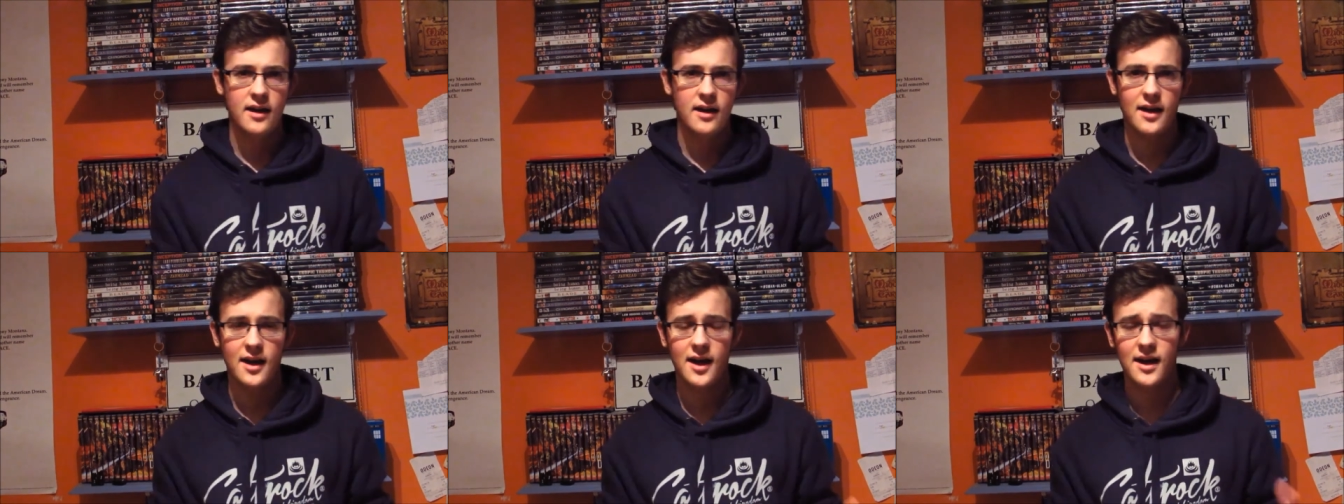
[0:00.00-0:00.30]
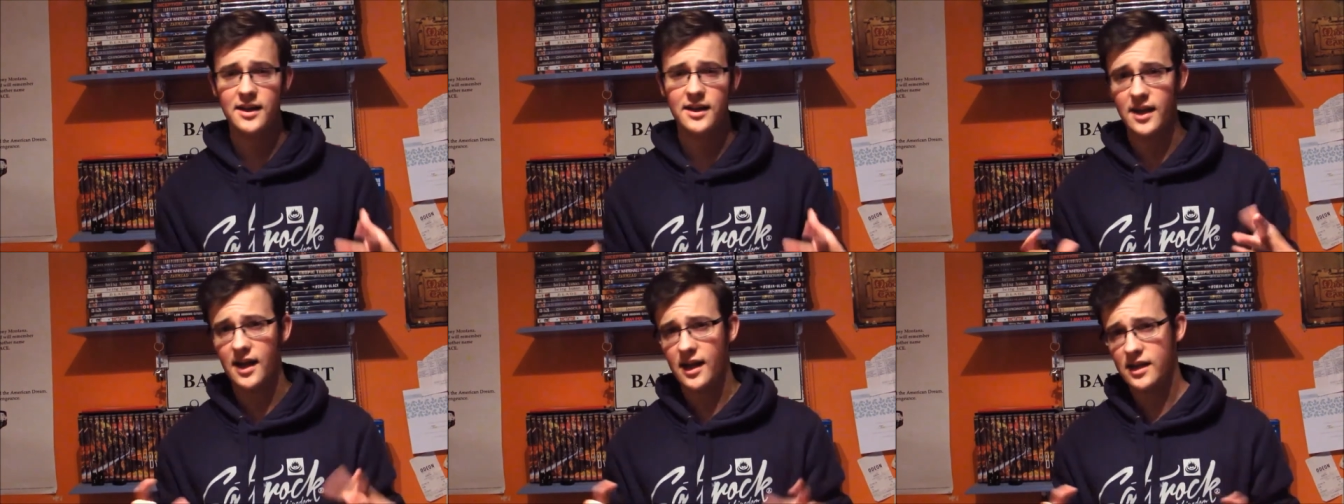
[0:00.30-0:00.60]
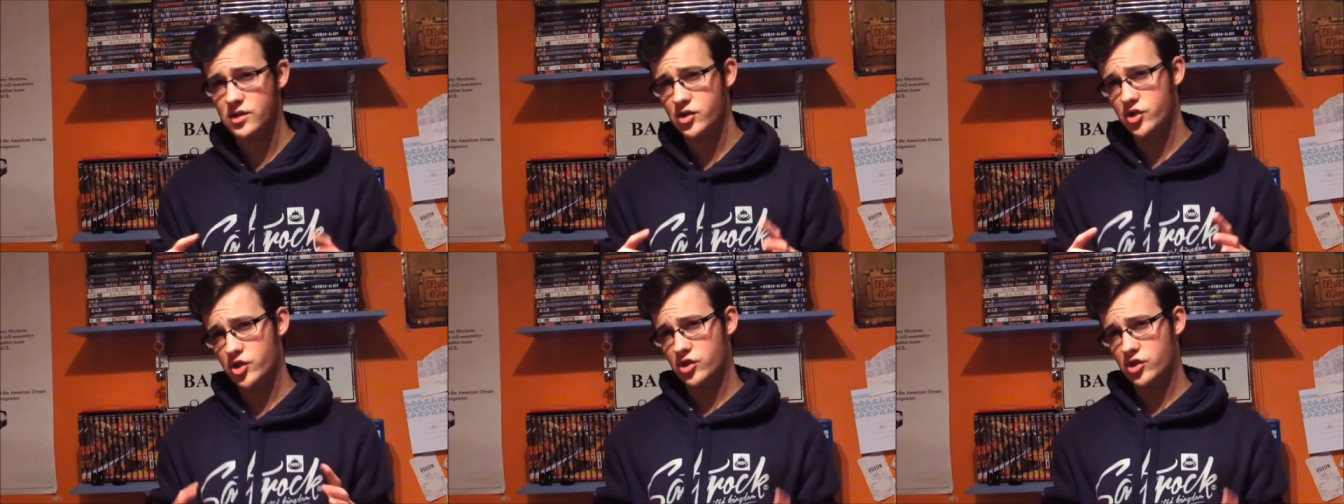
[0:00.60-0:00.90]
And it
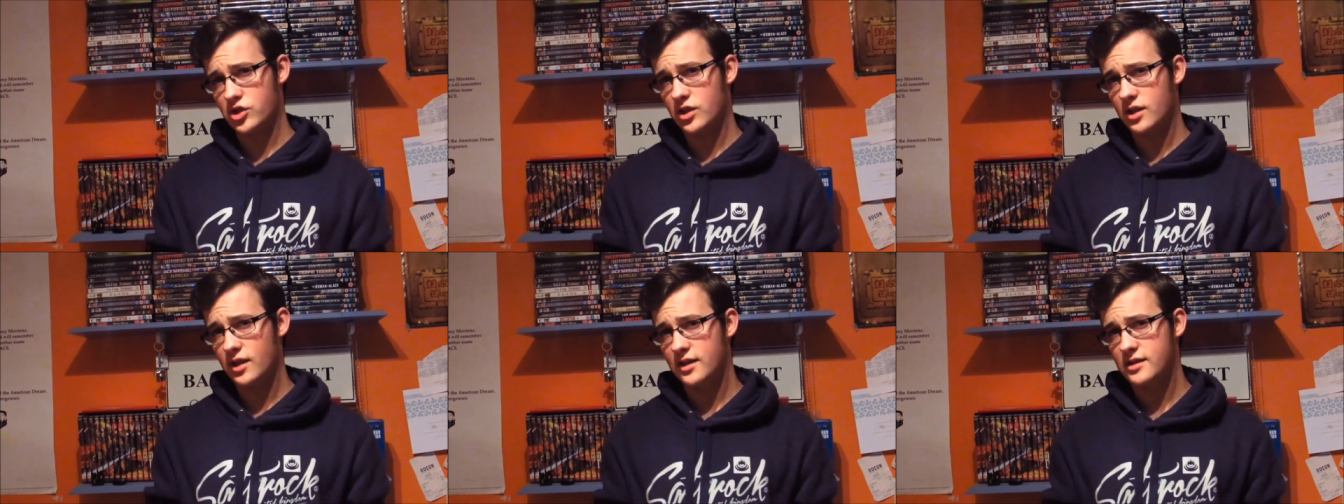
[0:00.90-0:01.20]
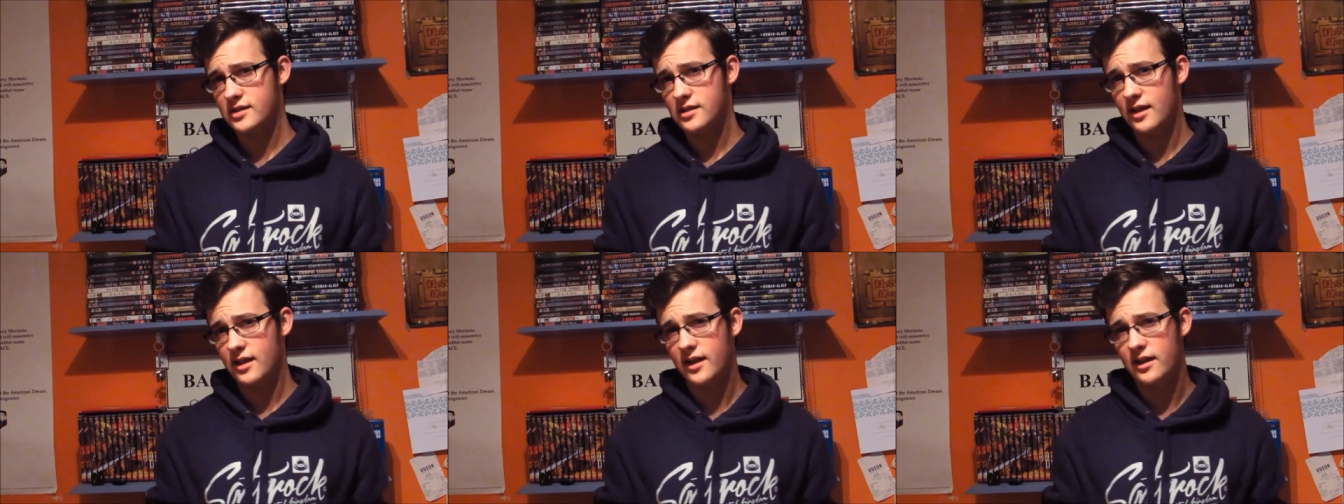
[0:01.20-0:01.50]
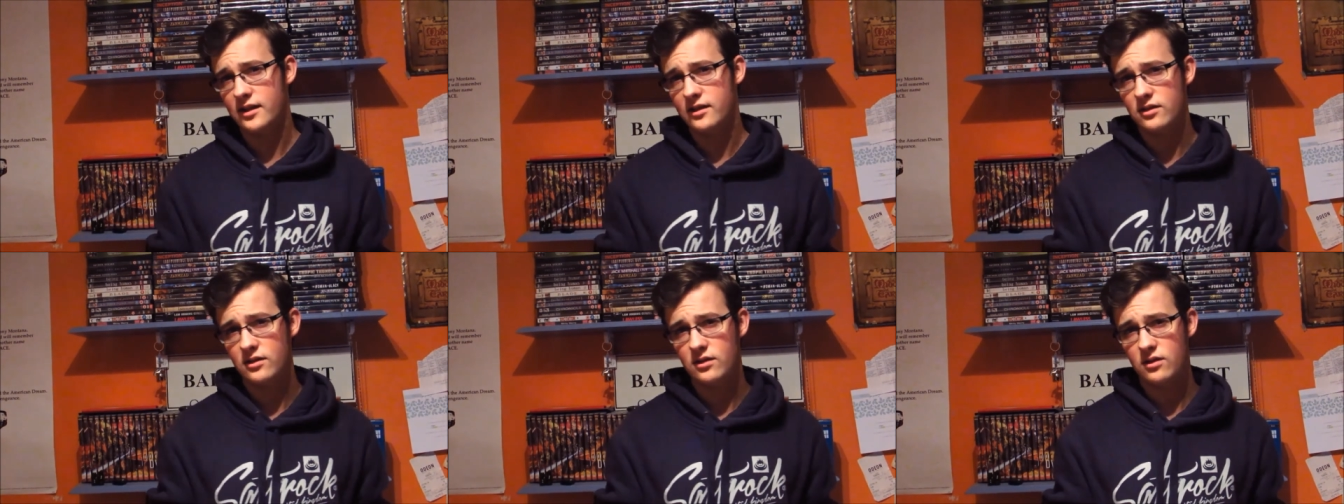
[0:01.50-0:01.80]
has such a nice
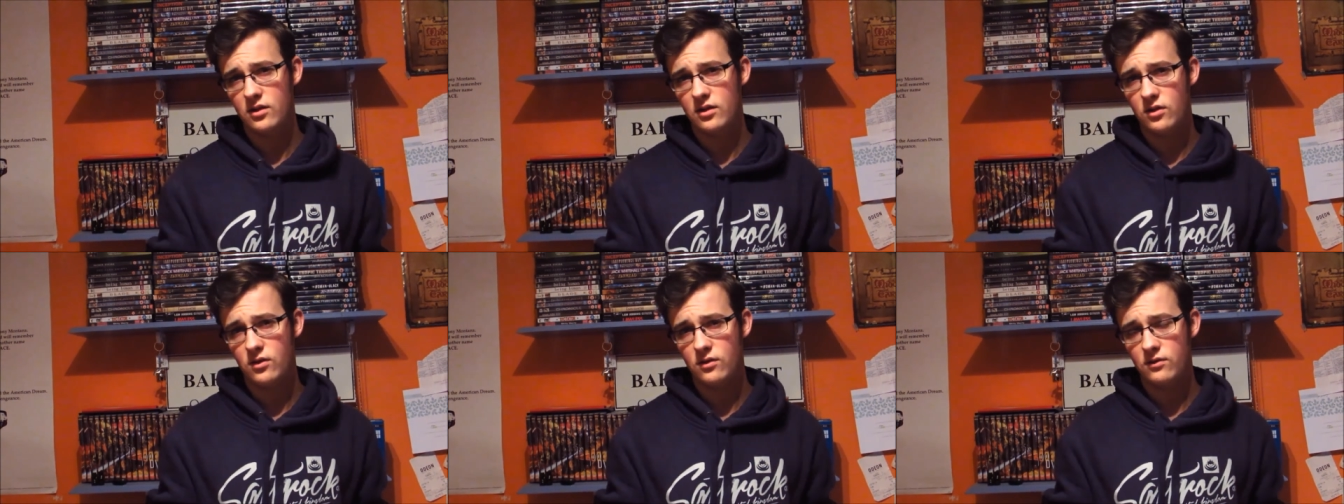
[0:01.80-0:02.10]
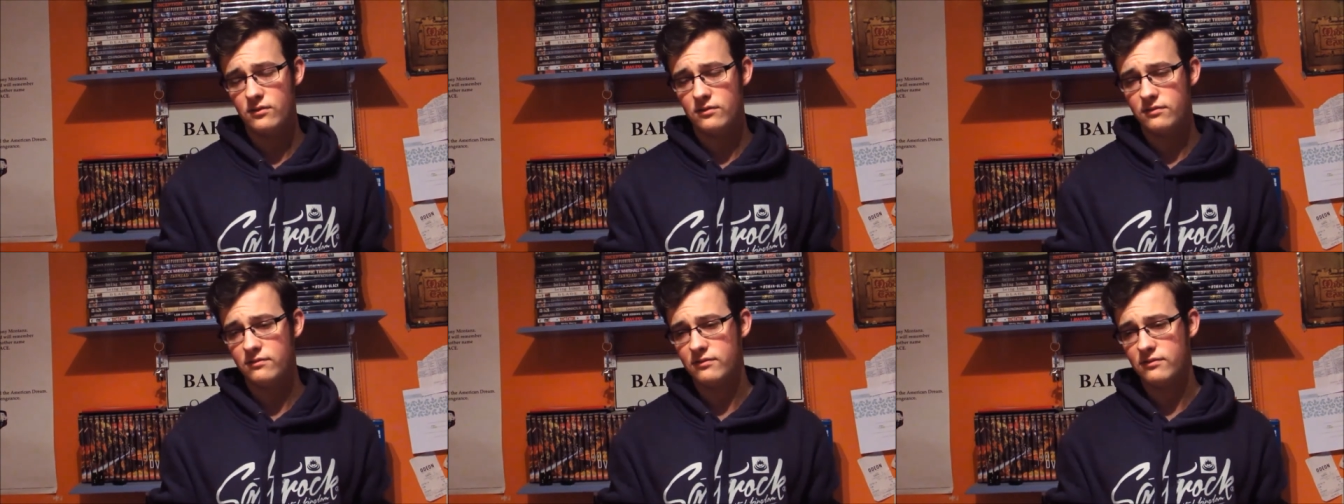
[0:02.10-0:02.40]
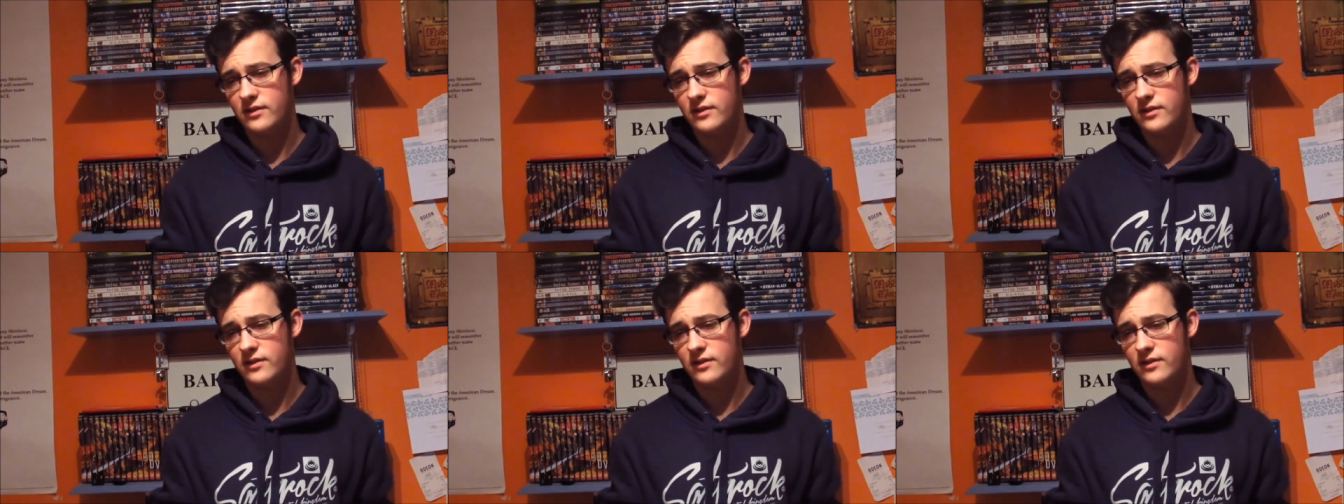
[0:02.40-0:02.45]
line of,